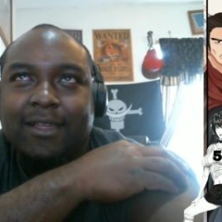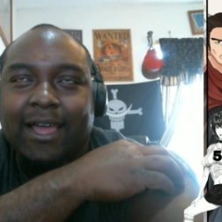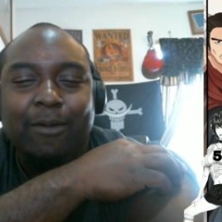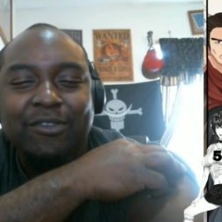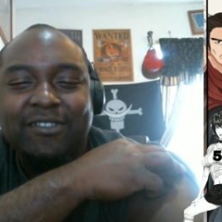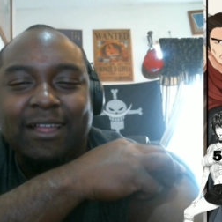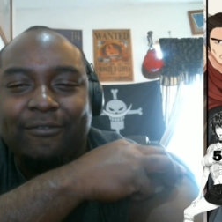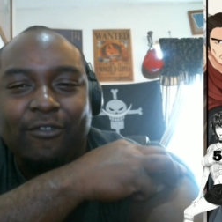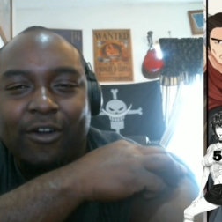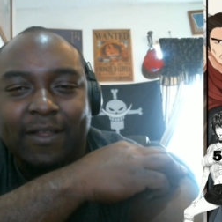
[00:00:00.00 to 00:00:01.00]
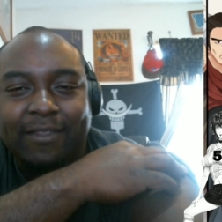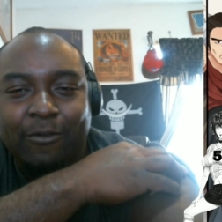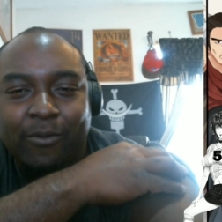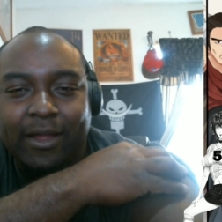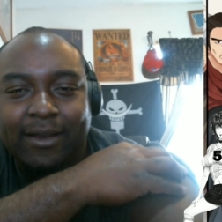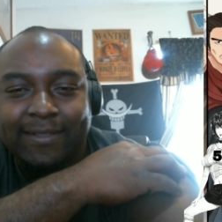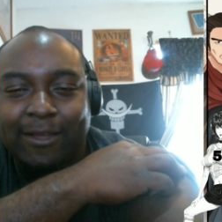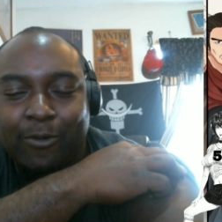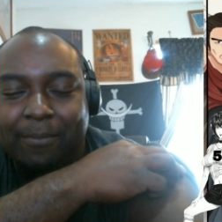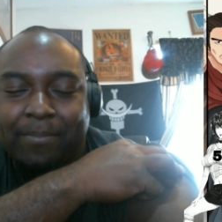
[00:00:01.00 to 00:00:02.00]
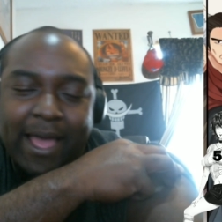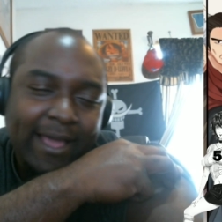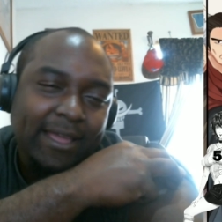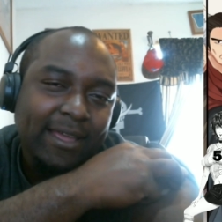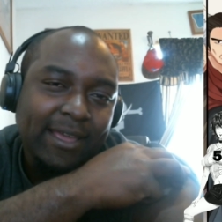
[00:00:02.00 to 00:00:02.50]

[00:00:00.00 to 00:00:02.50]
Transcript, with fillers: like it wasn't that far that they went. Like they went back